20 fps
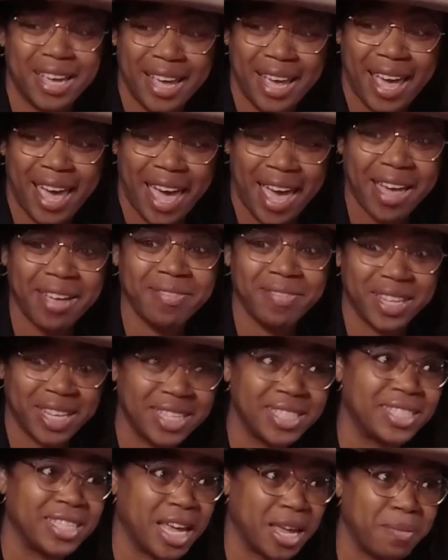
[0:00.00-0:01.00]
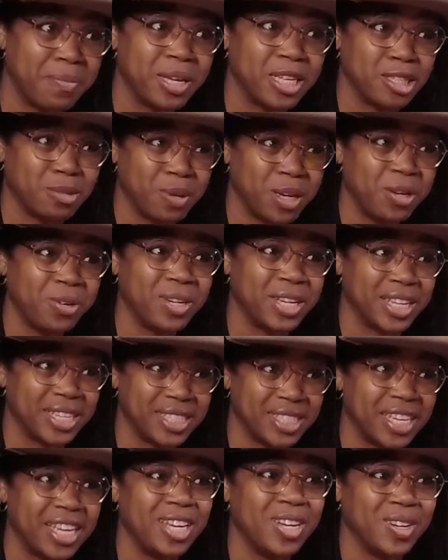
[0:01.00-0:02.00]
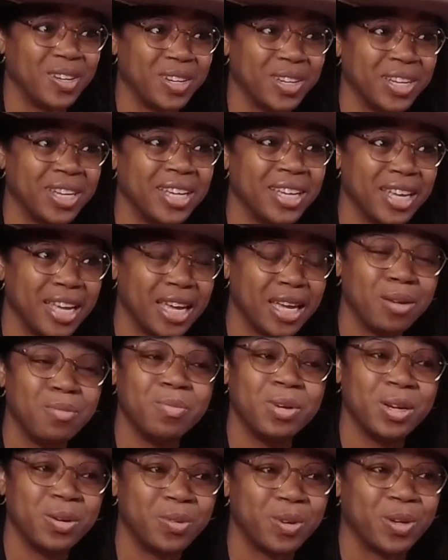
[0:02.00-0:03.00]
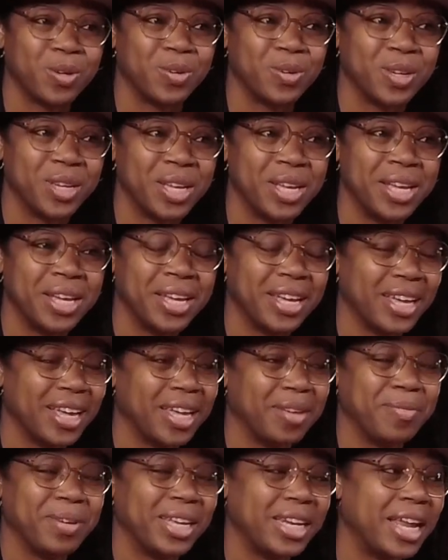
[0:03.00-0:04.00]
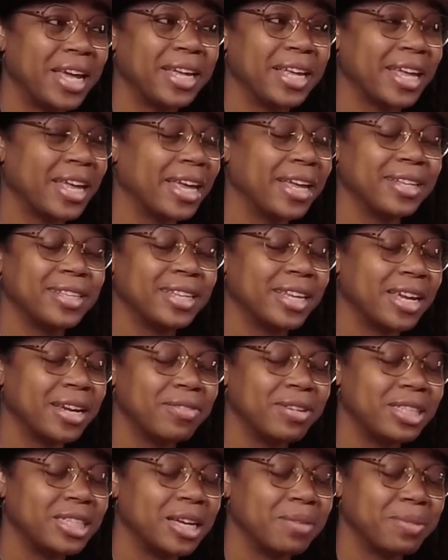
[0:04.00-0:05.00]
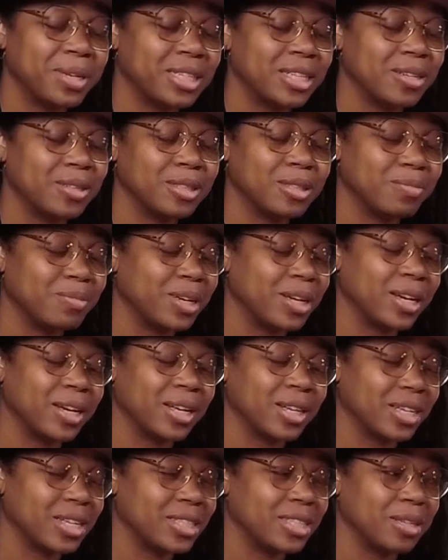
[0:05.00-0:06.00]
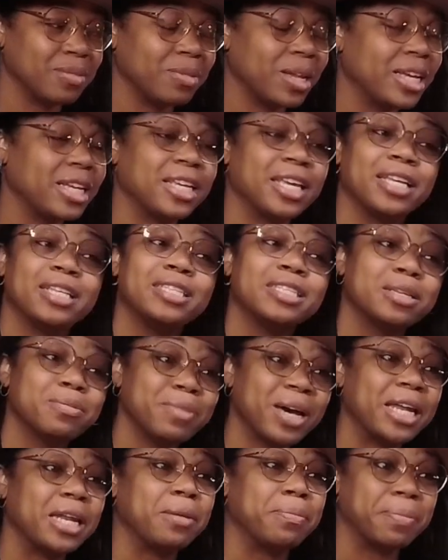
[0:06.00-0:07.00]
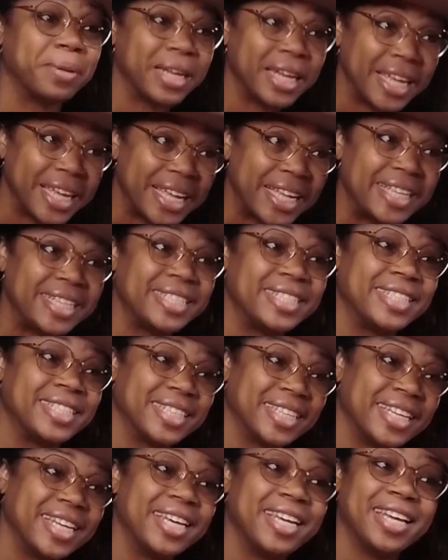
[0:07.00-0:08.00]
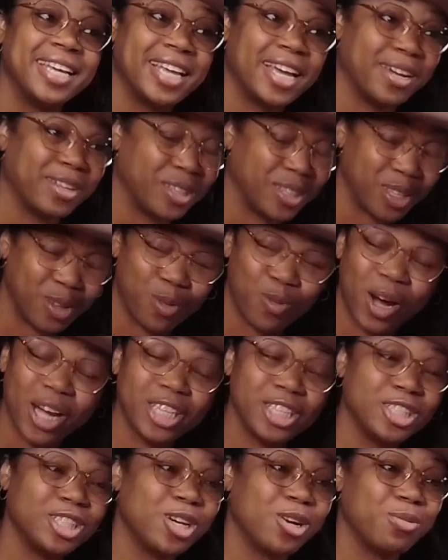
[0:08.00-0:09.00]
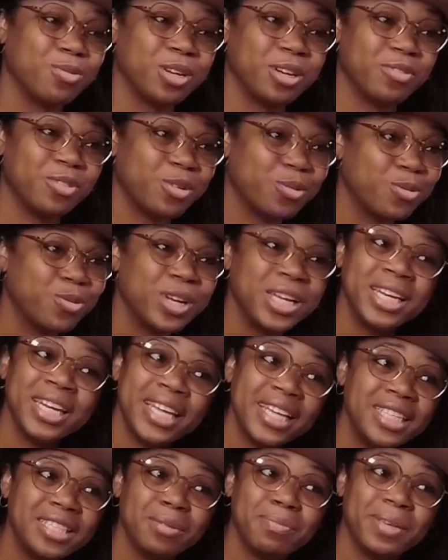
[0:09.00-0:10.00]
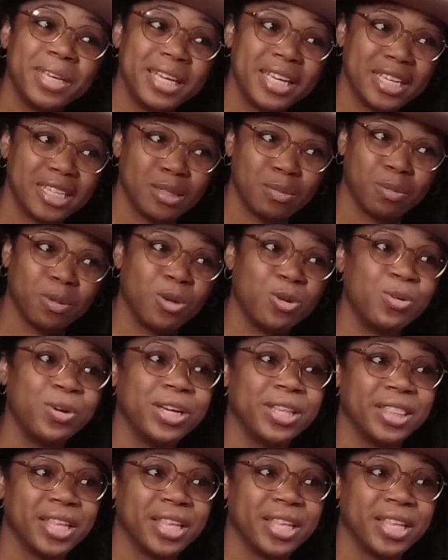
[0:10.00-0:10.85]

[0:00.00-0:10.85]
have this same experience here in Monroe. I mean, every time I talk to Mayor Ellis, I'm like, can somebody please, the Chateau River, we need to be exploring